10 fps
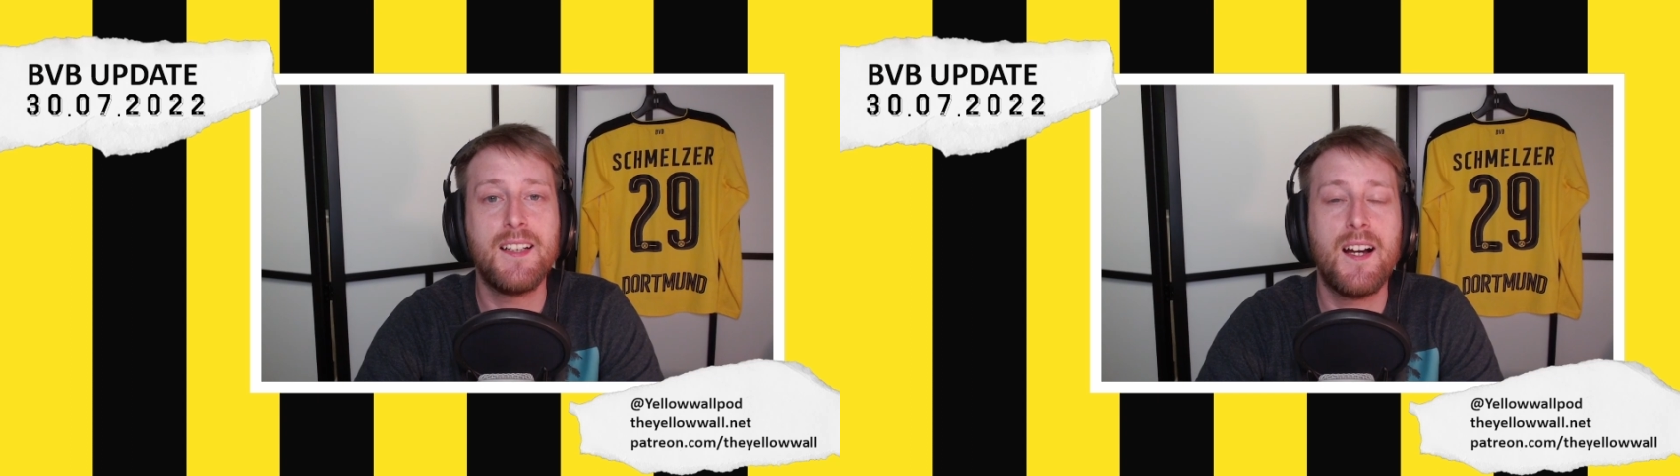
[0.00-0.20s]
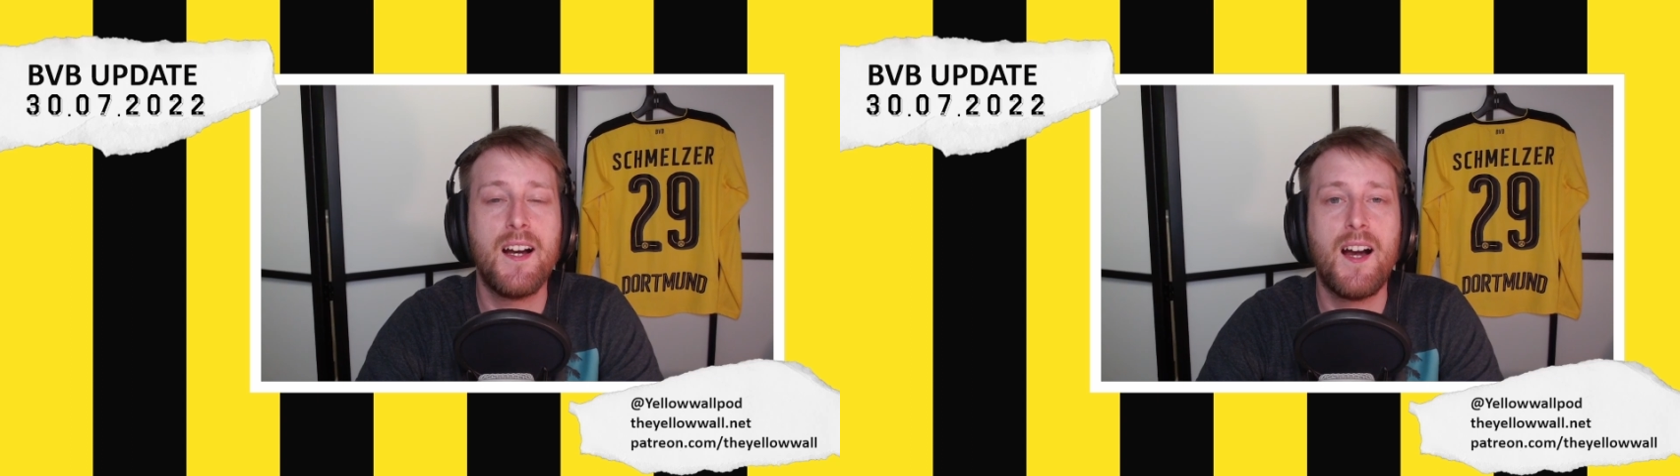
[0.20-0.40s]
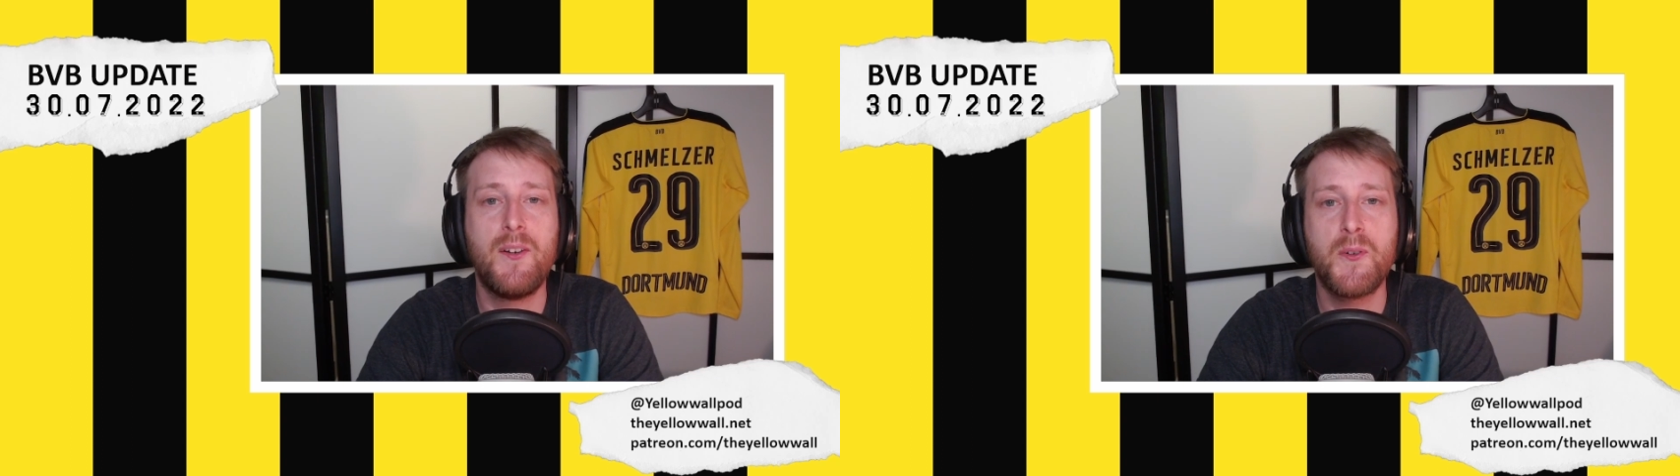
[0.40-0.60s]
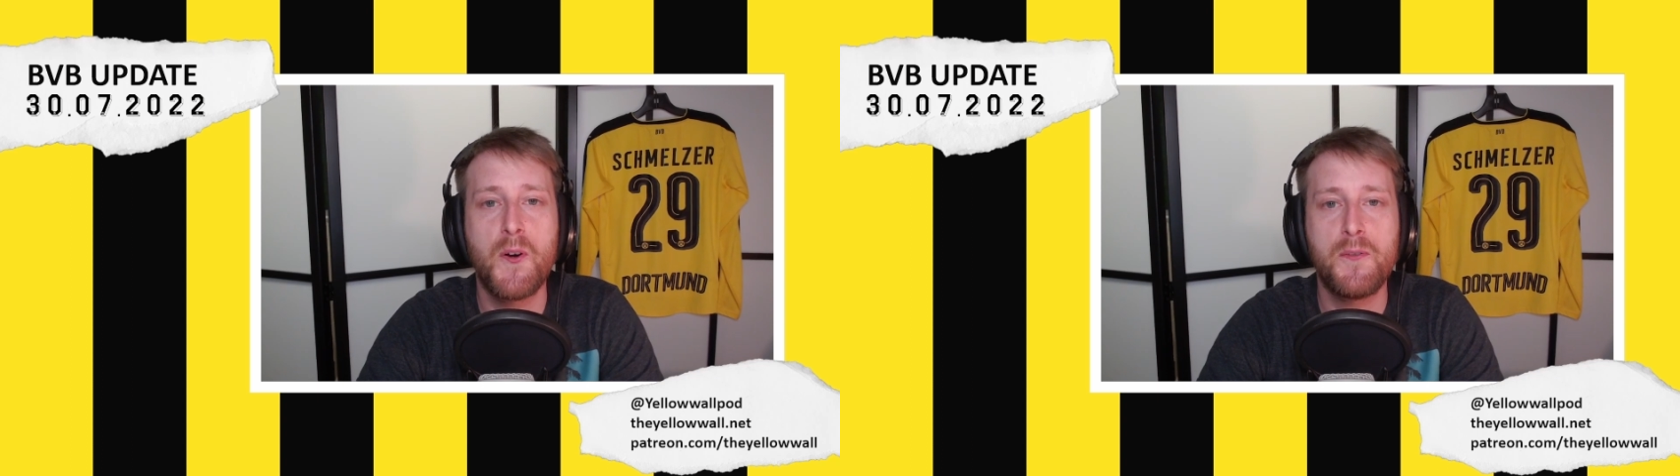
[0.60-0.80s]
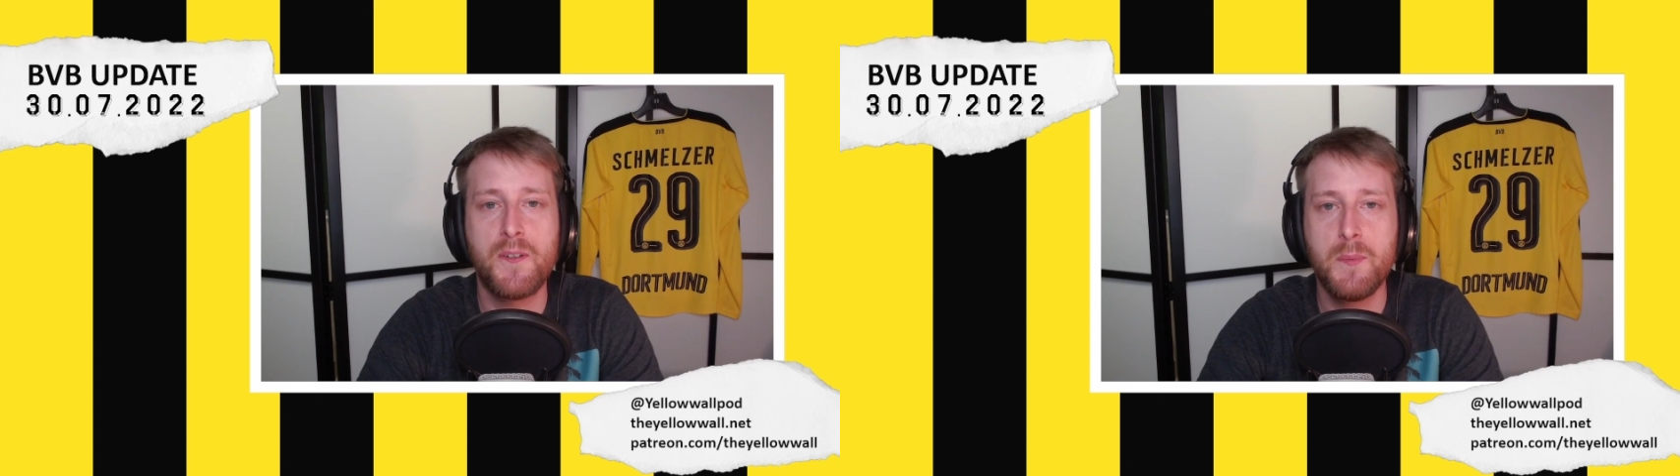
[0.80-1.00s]
Uh, I don't
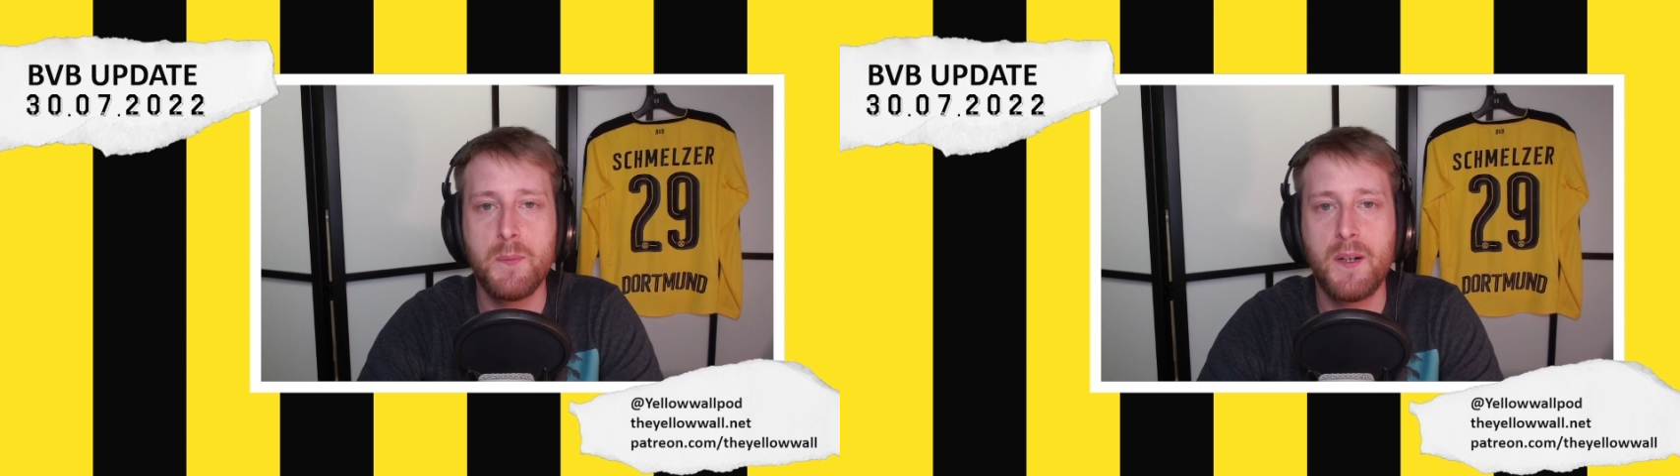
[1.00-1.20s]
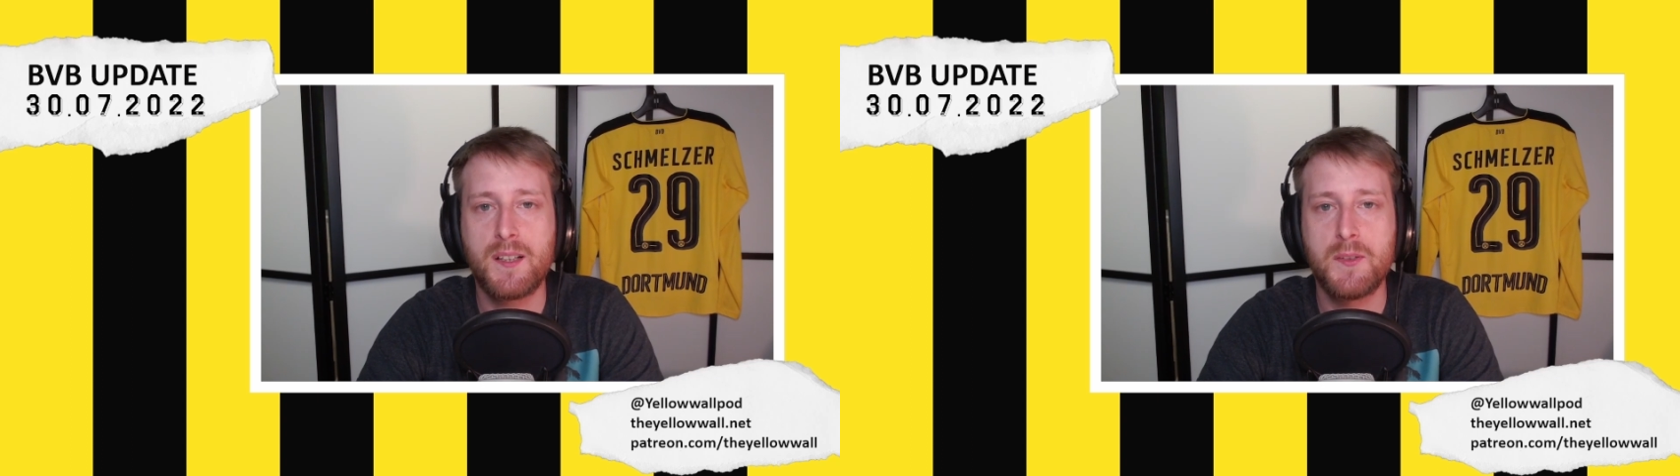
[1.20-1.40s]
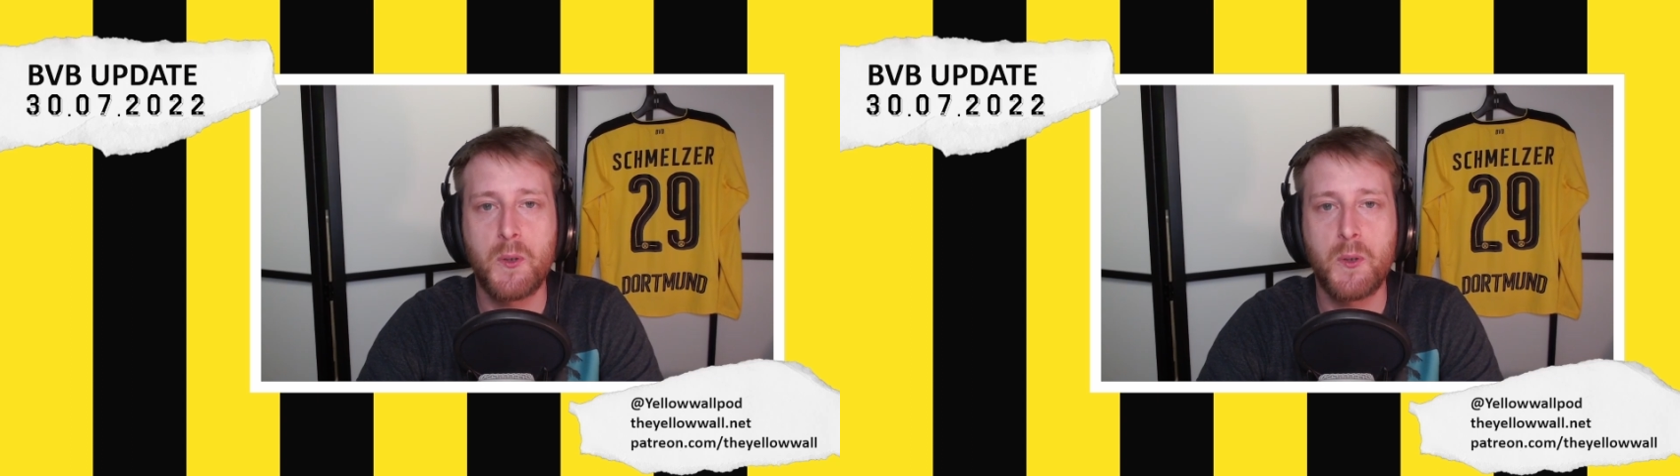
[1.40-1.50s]
know if I'll be back